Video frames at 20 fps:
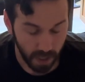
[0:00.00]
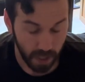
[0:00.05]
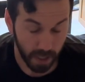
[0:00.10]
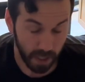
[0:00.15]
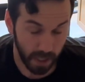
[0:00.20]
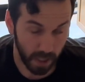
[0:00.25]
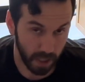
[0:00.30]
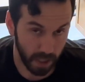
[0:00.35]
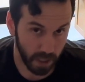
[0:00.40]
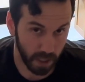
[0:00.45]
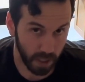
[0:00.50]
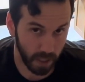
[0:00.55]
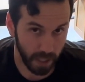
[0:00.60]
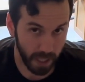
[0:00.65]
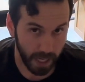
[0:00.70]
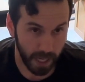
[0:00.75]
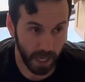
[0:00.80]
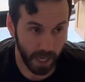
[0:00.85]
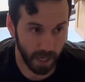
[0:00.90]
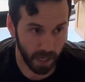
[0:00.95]
Getting a little
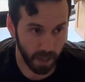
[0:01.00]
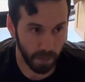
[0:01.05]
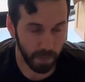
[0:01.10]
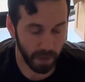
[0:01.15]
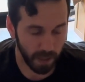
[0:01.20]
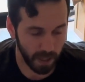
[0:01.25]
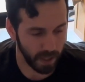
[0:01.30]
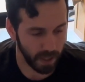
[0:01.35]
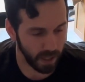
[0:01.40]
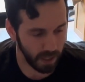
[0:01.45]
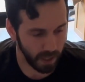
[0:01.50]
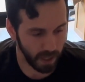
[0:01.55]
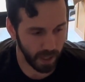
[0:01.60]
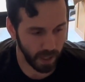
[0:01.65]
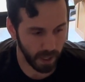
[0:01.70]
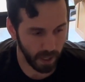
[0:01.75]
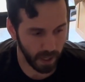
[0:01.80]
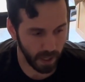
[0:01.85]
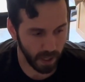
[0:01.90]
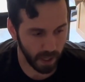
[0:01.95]
lightheaded, but
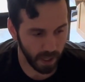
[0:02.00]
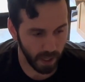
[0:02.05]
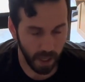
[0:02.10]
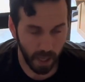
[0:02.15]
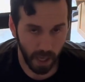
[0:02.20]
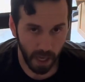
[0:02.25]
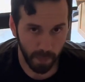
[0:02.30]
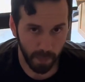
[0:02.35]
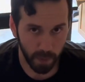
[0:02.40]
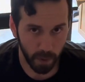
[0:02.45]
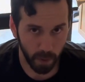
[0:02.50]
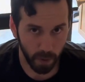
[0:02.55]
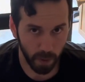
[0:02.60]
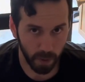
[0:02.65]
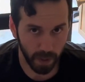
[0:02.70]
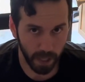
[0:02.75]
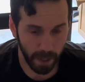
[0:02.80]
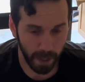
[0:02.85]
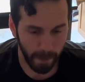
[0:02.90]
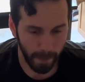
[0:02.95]
doing
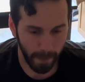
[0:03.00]
okay.